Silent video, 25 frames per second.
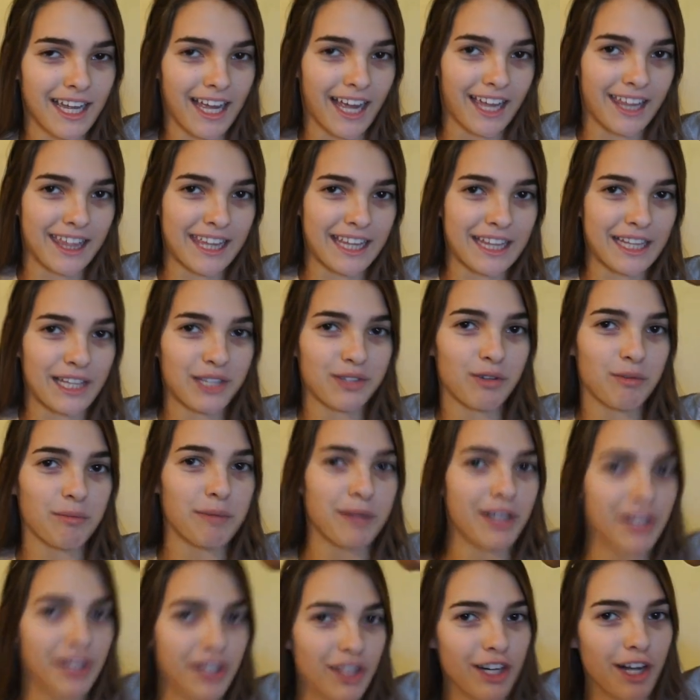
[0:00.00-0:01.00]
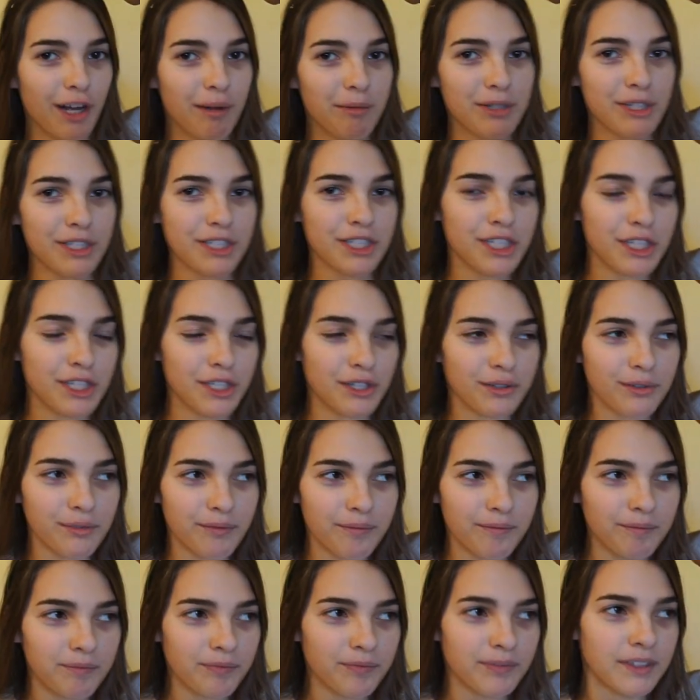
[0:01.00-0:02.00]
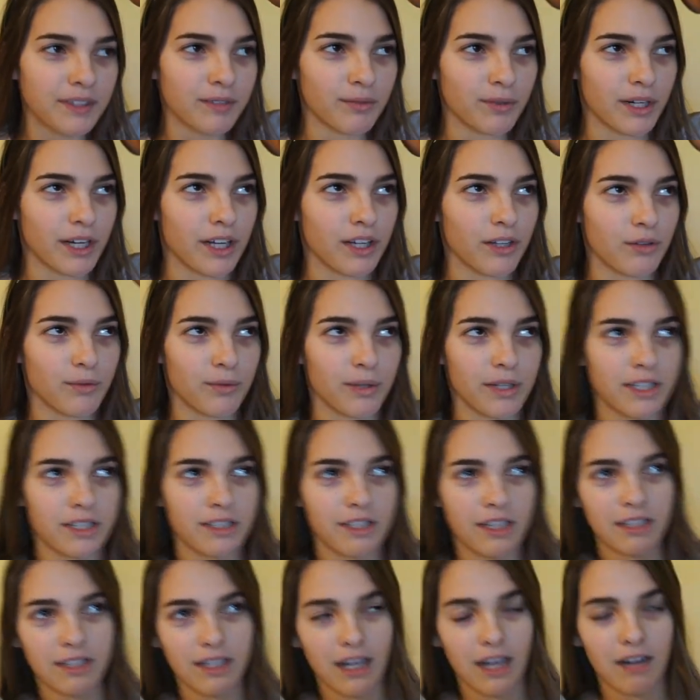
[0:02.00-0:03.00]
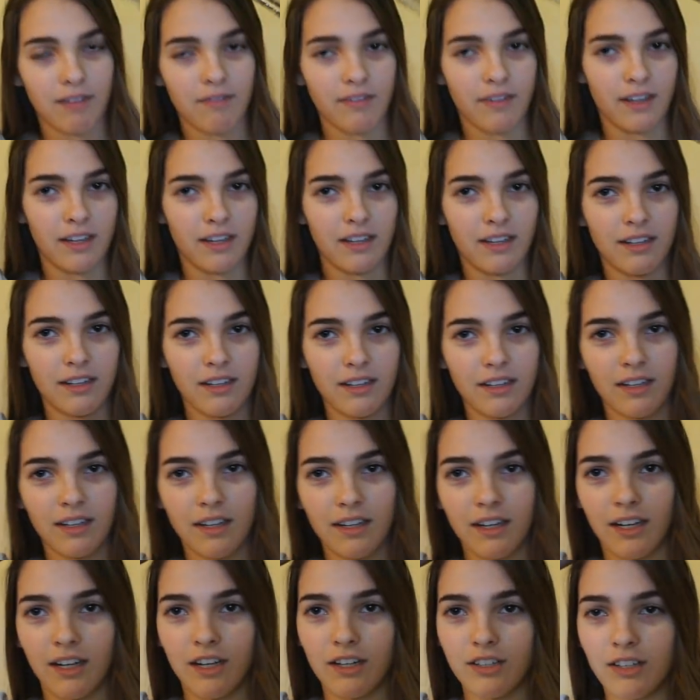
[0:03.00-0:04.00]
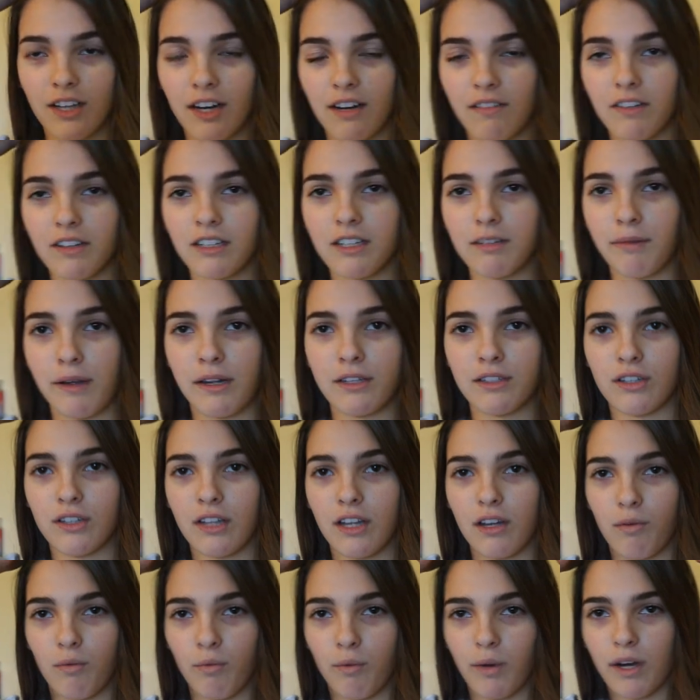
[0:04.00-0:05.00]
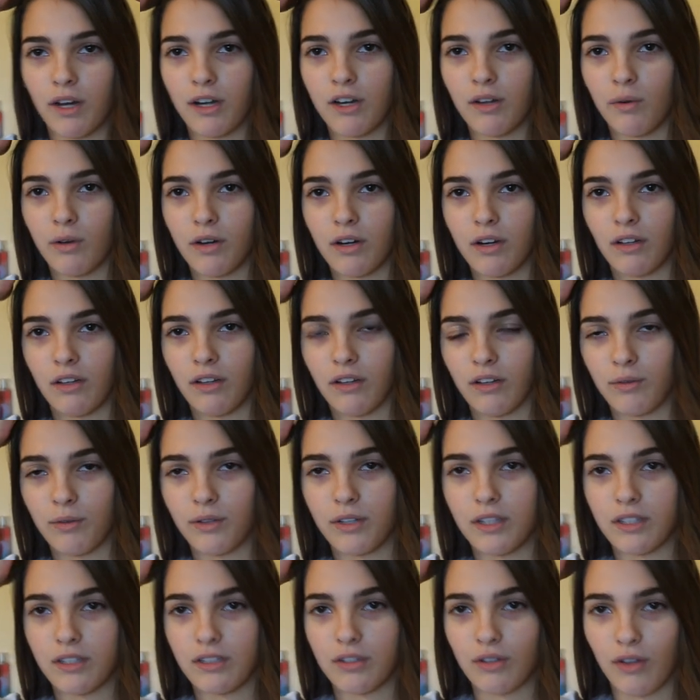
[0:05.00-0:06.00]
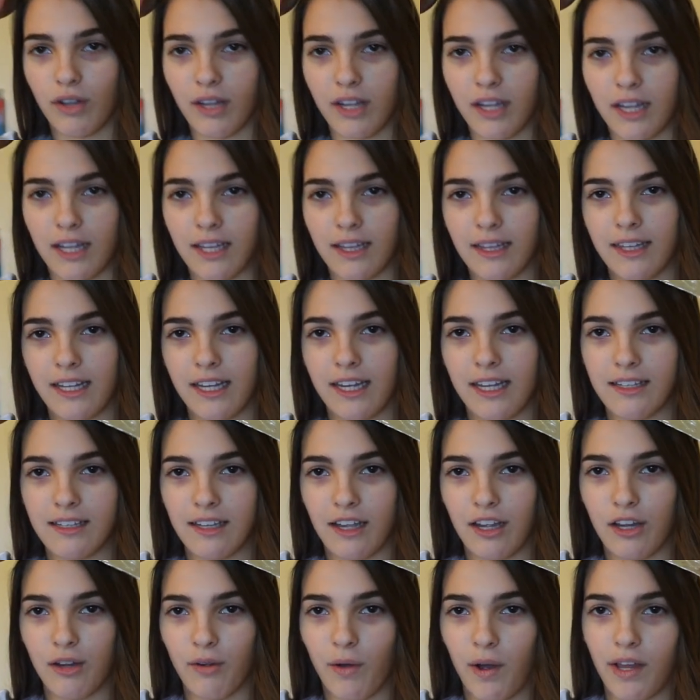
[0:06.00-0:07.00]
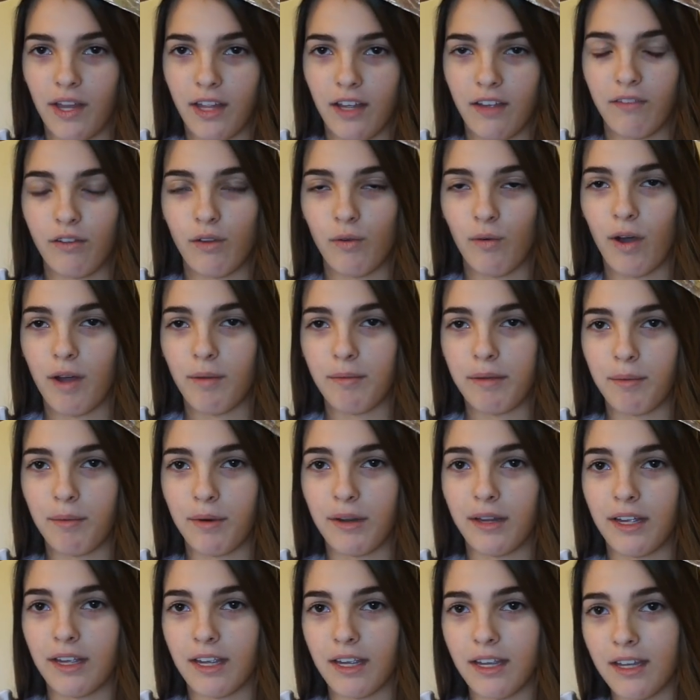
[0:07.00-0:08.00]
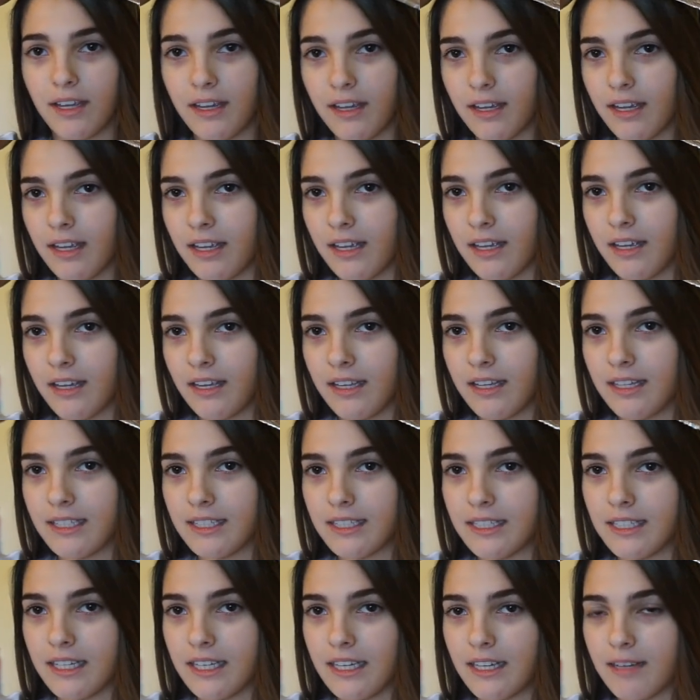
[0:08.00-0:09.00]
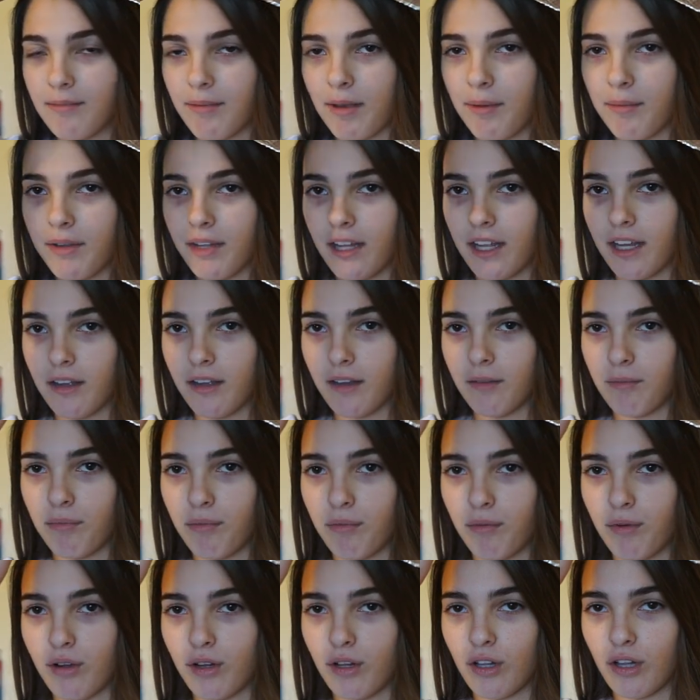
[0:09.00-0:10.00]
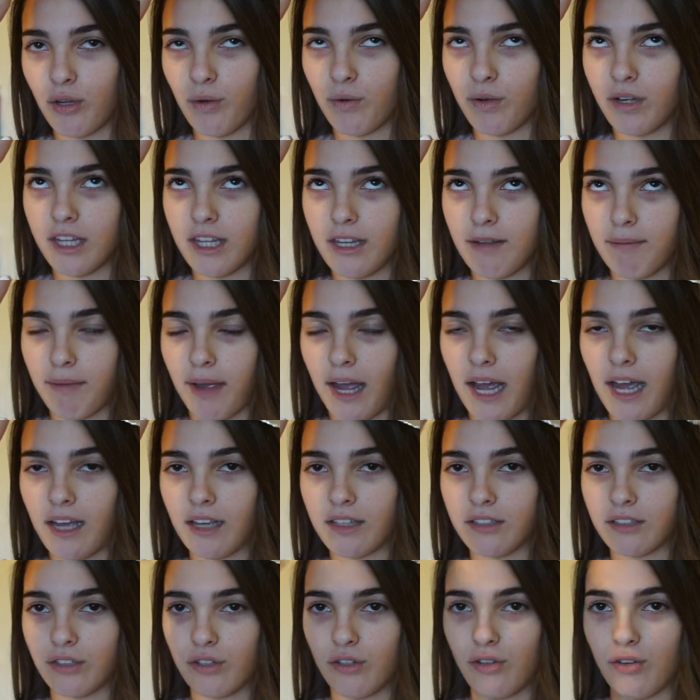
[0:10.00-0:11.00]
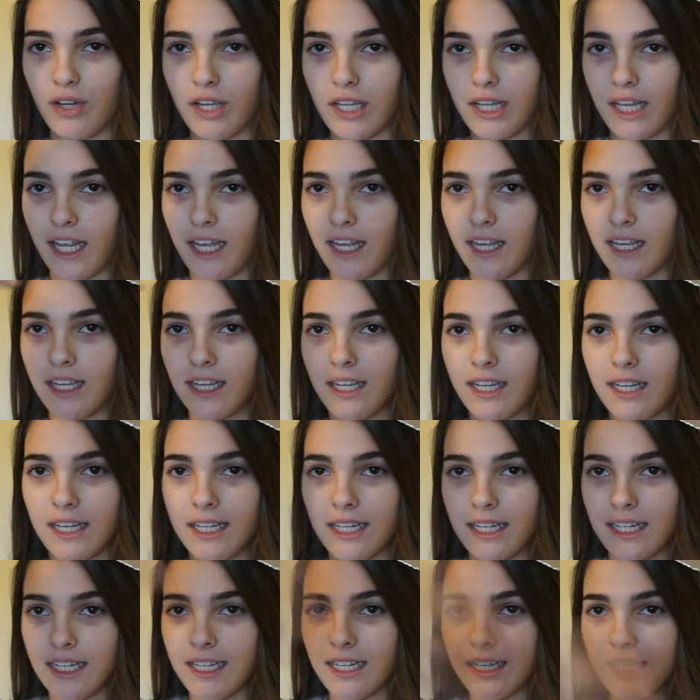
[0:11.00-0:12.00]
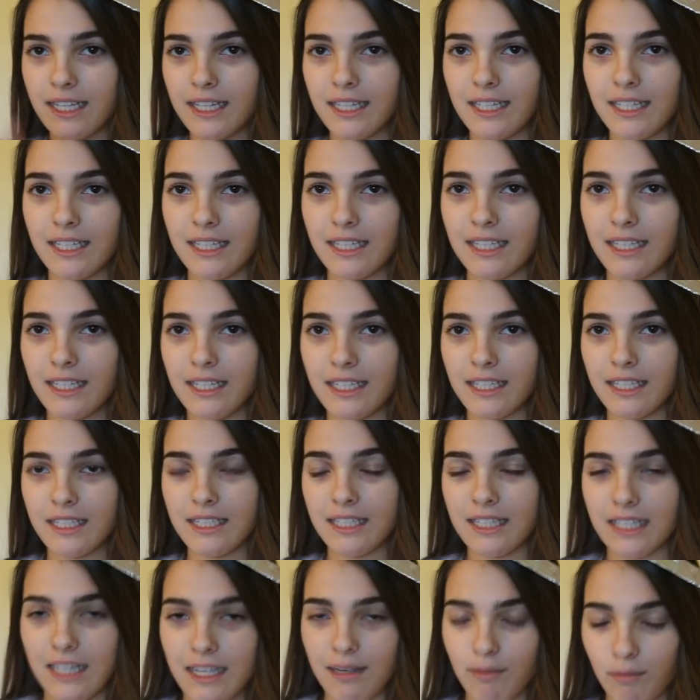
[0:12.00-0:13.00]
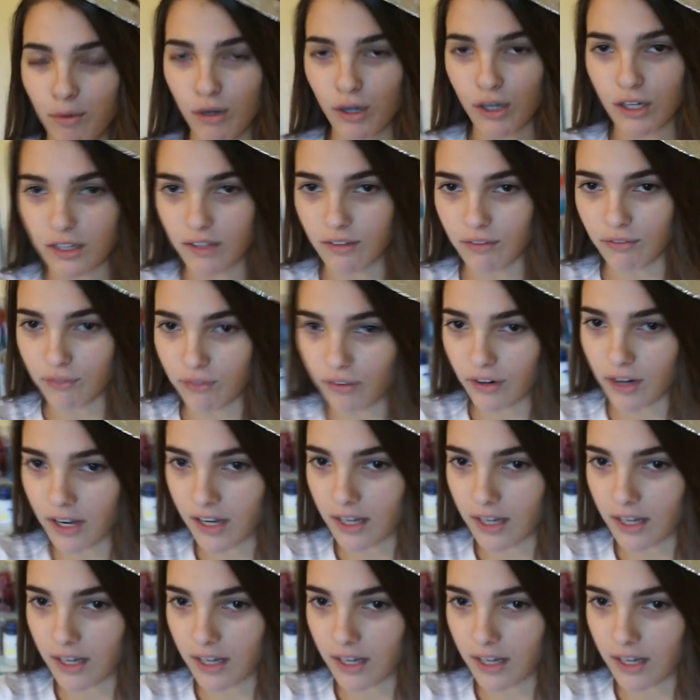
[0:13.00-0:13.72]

I think this would be a good option too. What other ones? That's kind of it. It just kind of like depends on like where do you want to glue it so like it lays how you want. Like if you want people to like see it, maybe like glue it in the back so you can like angle it forward. It that might be a good front.